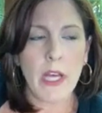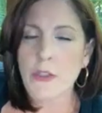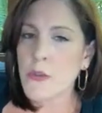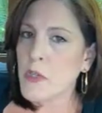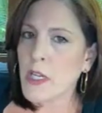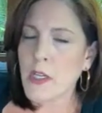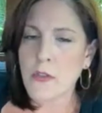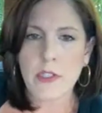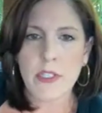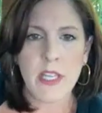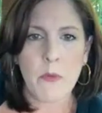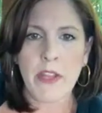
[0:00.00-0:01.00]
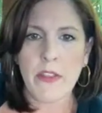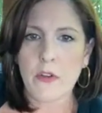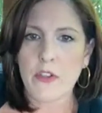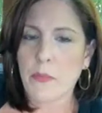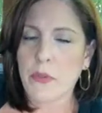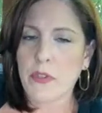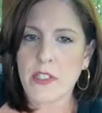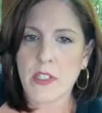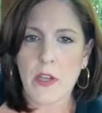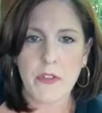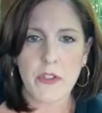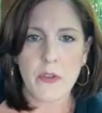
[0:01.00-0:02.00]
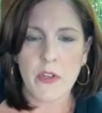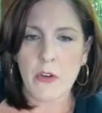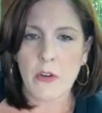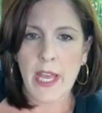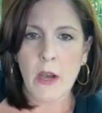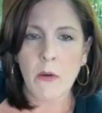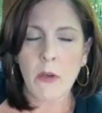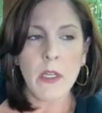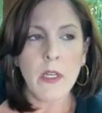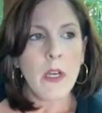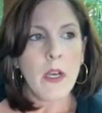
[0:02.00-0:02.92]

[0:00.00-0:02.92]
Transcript: I do not understand why there's a police officer here now.